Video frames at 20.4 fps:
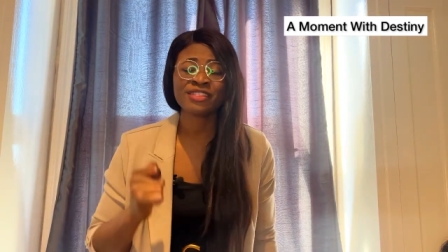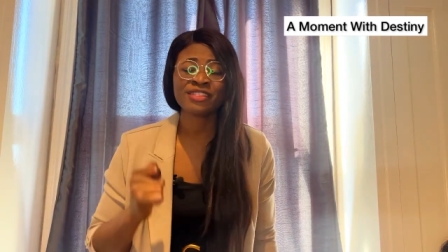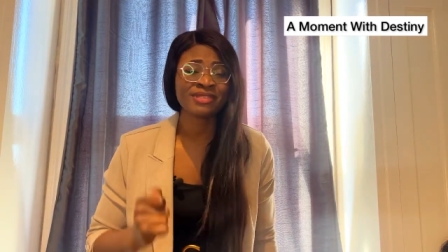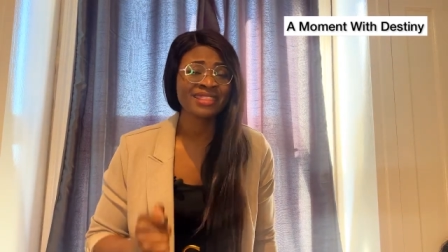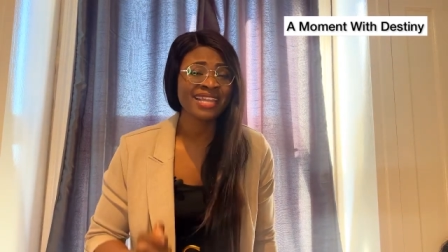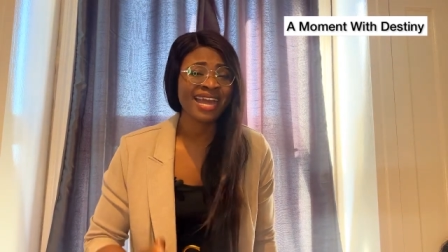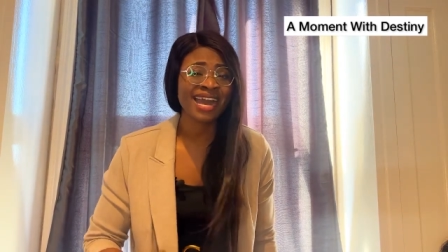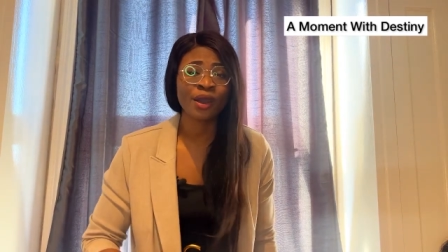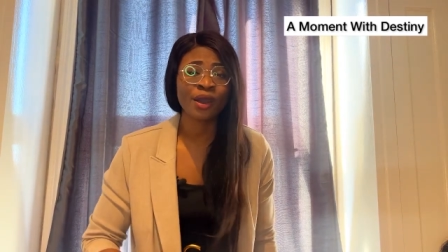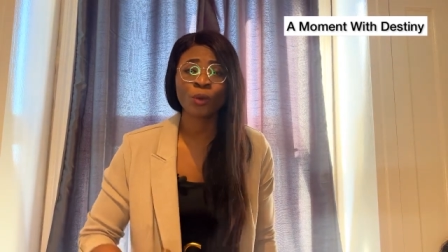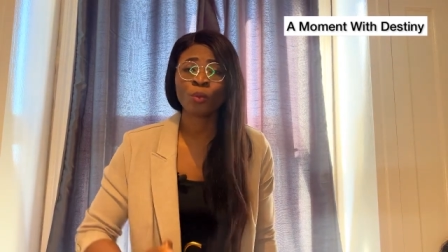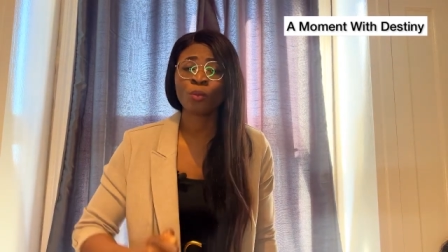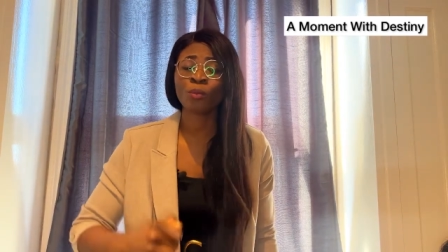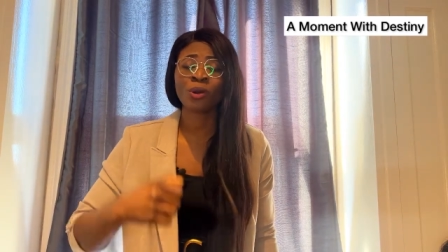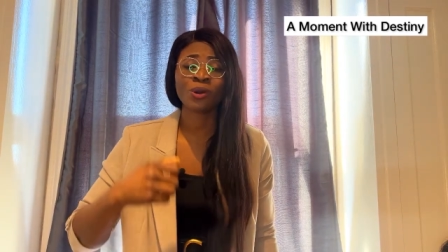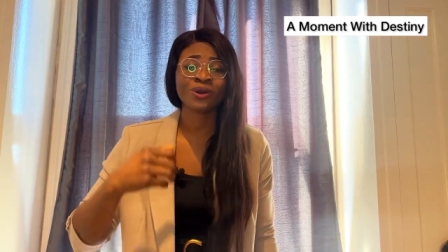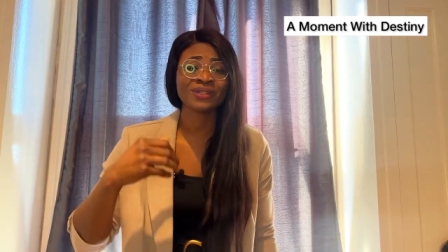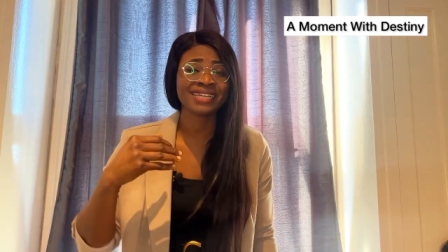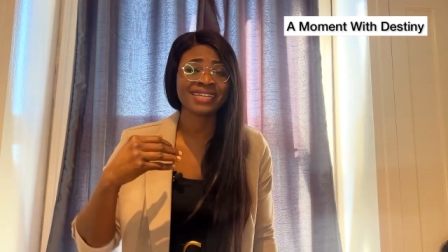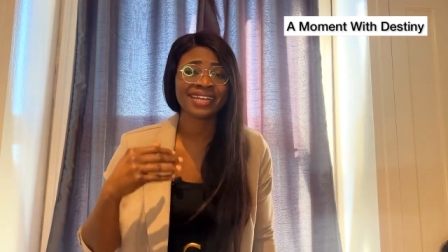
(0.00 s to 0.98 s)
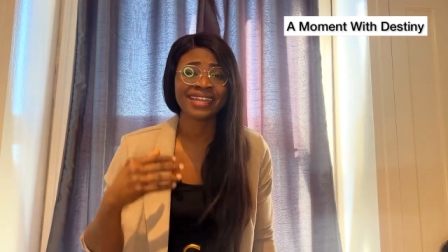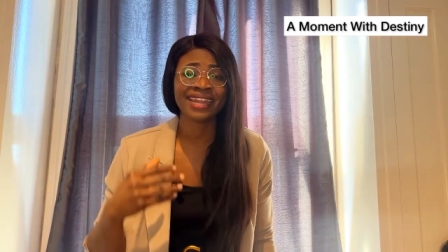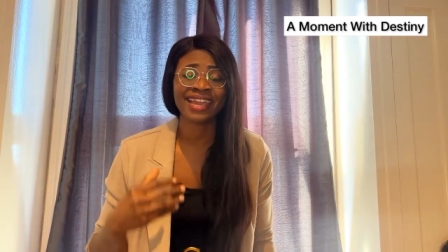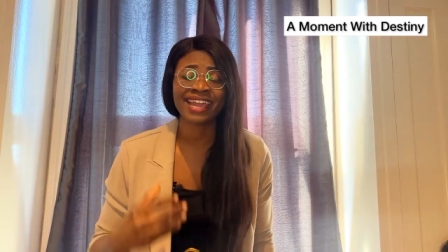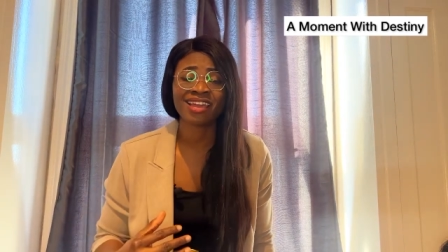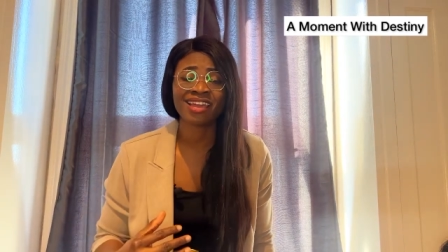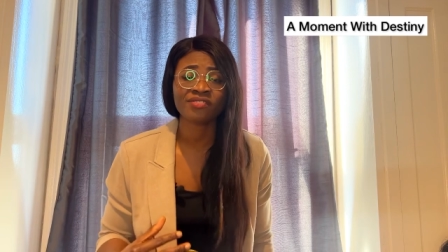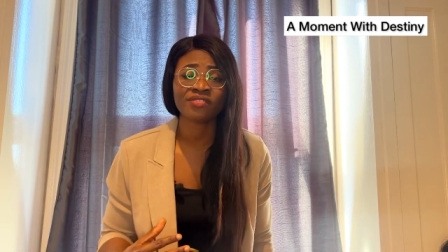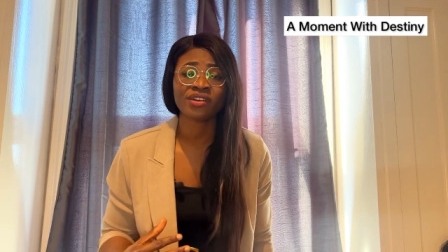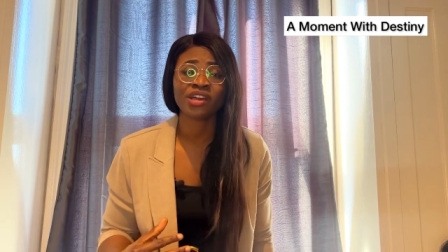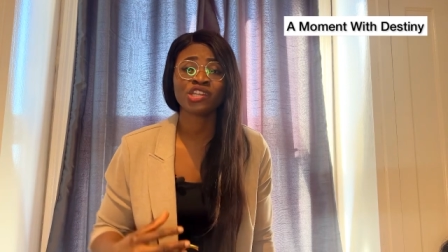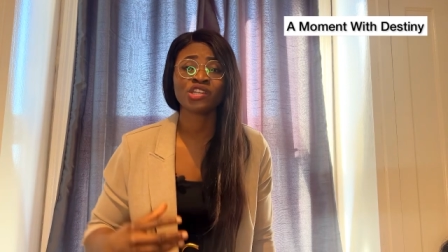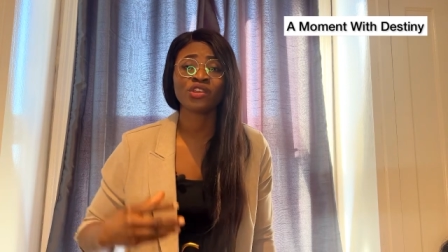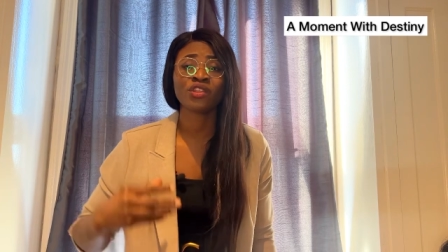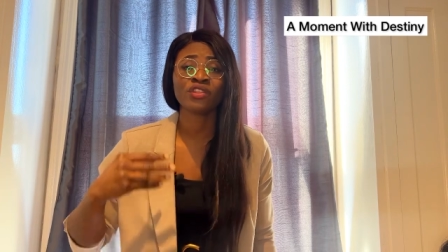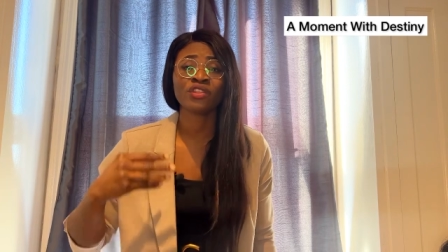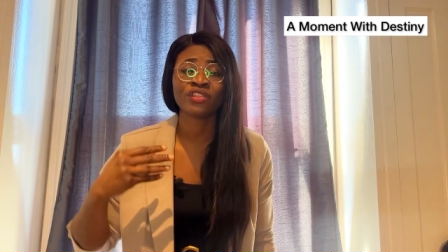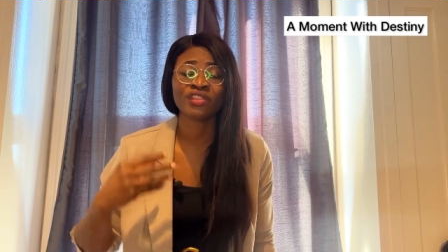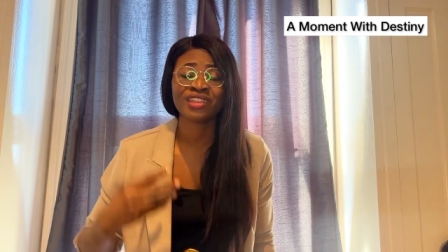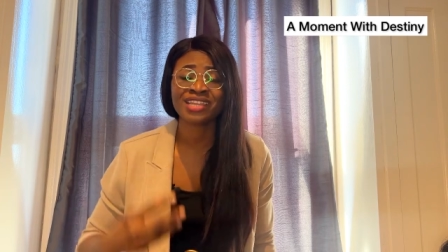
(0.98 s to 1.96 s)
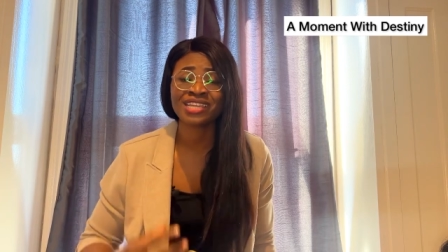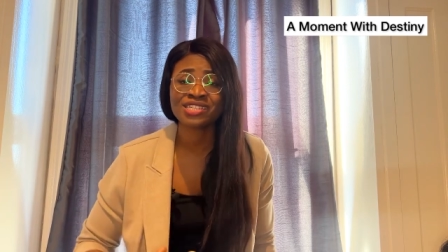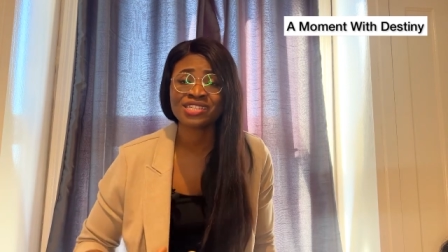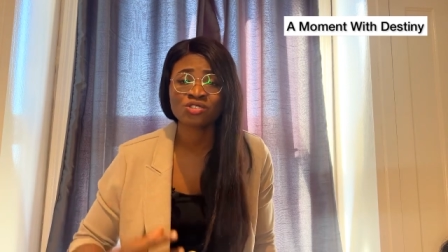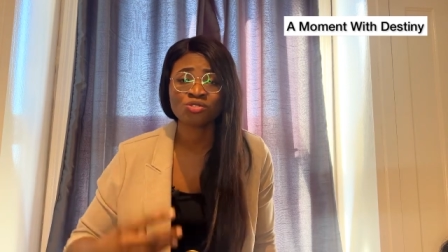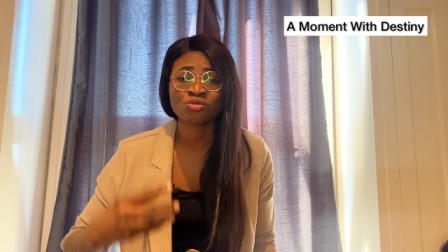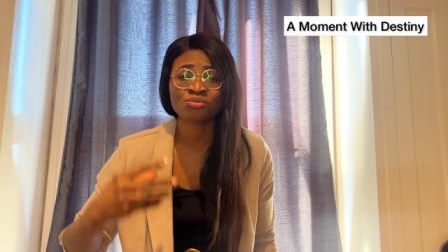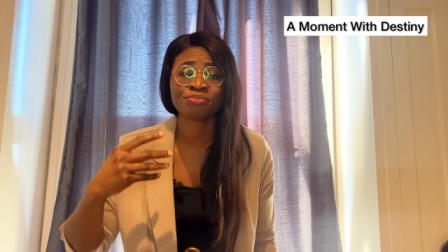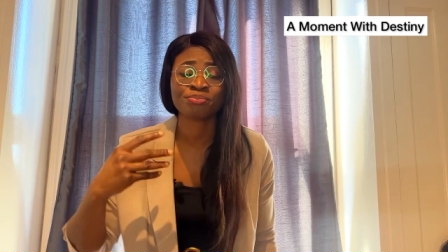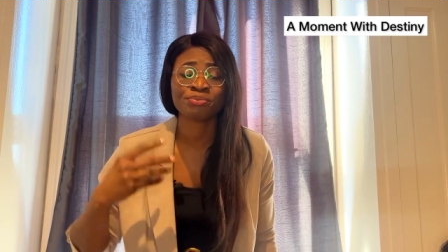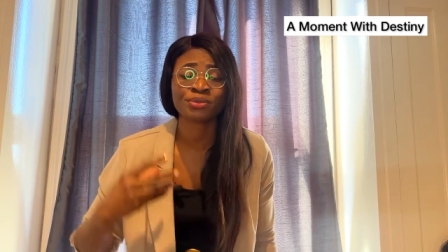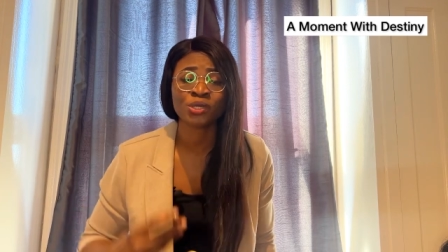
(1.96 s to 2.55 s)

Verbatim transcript: now, more than ever, you need to